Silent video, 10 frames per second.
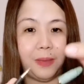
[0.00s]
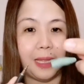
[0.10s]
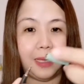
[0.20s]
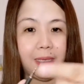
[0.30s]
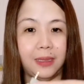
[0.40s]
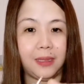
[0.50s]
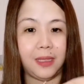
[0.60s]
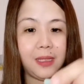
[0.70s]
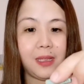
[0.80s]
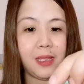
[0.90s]
plug it
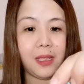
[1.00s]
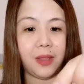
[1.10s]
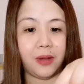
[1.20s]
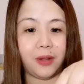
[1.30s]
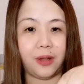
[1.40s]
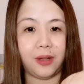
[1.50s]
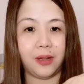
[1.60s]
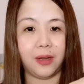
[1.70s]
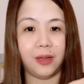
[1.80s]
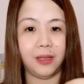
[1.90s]
in here.
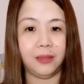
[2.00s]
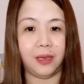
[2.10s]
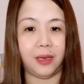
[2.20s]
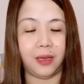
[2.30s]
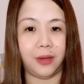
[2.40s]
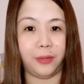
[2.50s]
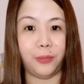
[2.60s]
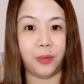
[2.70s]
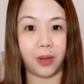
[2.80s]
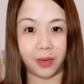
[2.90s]
Then,
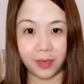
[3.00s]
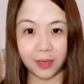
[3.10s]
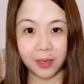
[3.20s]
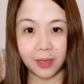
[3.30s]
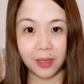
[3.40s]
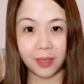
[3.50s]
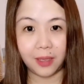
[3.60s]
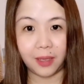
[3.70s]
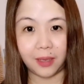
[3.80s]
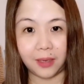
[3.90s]
another one.
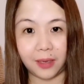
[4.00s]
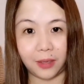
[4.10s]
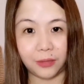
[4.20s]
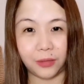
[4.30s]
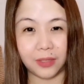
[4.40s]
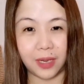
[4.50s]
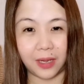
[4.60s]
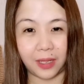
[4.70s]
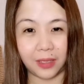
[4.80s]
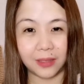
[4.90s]
And then, ito
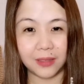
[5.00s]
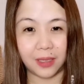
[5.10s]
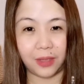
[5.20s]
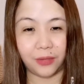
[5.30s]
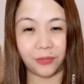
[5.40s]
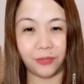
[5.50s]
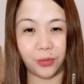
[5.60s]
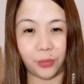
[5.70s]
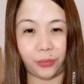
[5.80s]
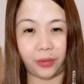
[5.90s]
direct sa inyong
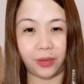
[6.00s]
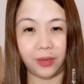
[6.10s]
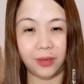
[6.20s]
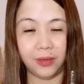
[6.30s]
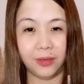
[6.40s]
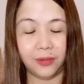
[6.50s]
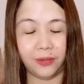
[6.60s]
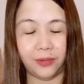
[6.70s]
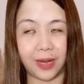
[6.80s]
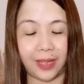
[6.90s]
phone.
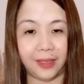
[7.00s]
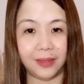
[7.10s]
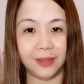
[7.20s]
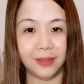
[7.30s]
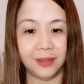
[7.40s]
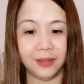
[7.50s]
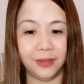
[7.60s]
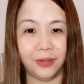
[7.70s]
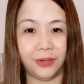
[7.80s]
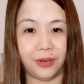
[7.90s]
Right?
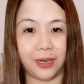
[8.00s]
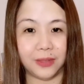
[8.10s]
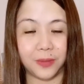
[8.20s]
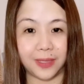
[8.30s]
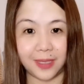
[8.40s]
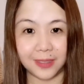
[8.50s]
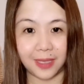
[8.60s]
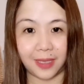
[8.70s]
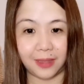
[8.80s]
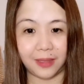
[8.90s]
Or, as what I
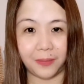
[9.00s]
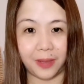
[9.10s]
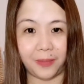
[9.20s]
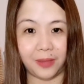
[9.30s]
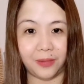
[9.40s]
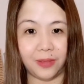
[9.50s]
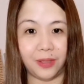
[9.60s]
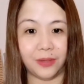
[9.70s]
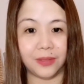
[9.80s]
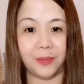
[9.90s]
said, di ba, meron
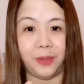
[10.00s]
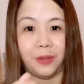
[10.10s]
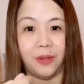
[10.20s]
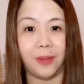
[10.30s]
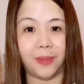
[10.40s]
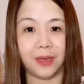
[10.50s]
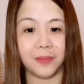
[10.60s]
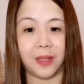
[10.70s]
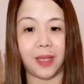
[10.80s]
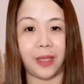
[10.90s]
din yung sabi ko nga para
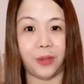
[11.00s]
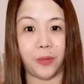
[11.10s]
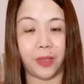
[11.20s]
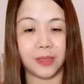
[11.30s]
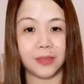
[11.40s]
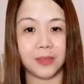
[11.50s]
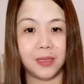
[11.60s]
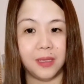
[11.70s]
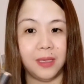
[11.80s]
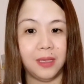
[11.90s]
sa mga iOS.
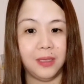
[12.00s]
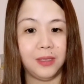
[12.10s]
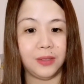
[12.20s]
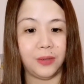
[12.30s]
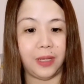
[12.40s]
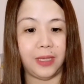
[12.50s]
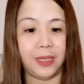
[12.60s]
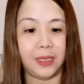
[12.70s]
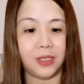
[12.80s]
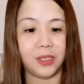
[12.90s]
So,
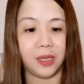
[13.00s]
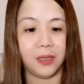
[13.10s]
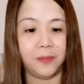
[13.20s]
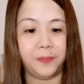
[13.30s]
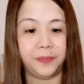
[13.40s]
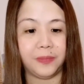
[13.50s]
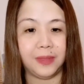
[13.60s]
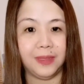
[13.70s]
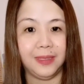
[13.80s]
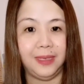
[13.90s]
ganyan siya.
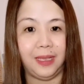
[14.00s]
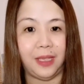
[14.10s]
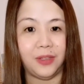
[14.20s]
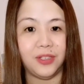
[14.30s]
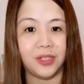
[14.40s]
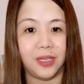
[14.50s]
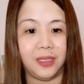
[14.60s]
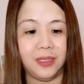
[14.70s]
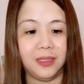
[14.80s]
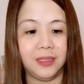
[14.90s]
Lagay nyo
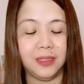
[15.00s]
dyan.